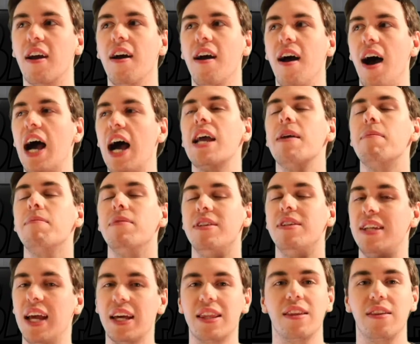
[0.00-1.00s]
I'm
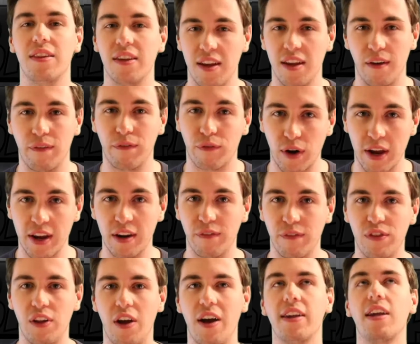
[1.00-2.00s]
deathly afraid of
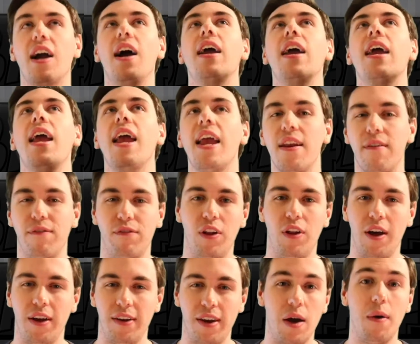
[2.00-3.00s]
flying. I hate
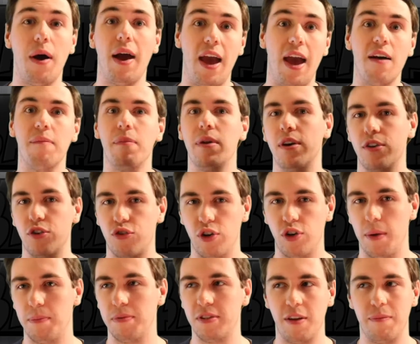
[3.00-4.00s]
flying. Now, I have been on
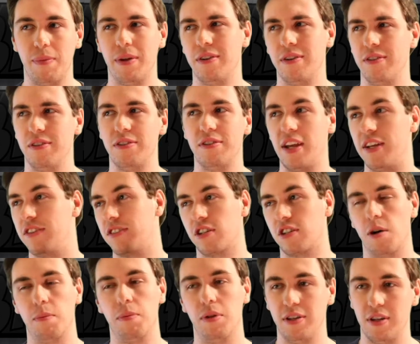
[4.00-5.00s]
trips. I've been to the States a
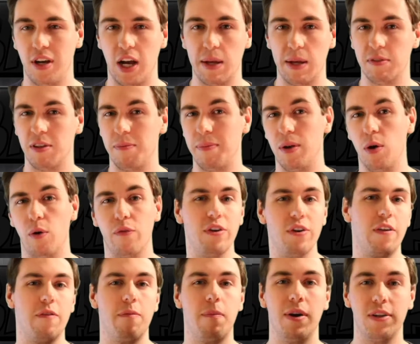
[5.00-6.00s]
couple of times. I've been over
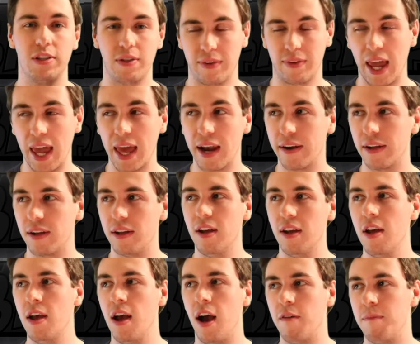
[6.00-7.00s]
different parts of Canada.
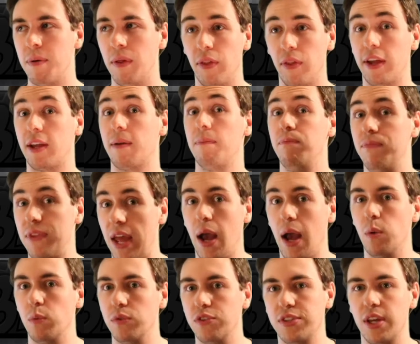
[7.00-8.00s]
I've been, like,
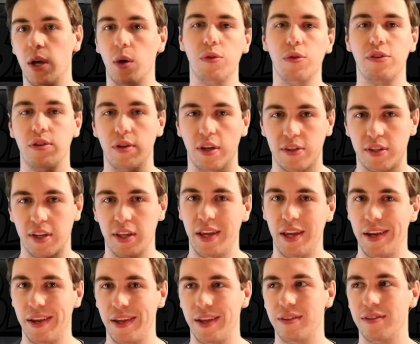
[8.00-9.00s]
down south to us
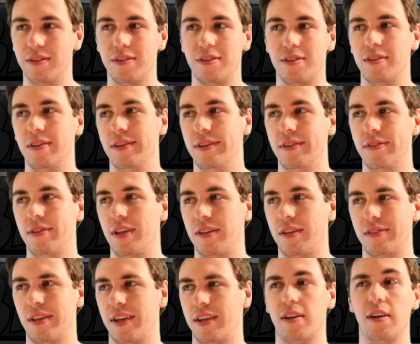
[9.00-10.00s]
Canadians, to things
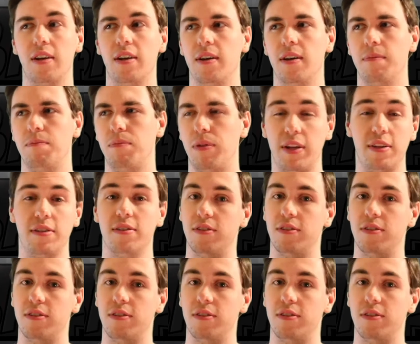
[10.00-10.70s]
like, places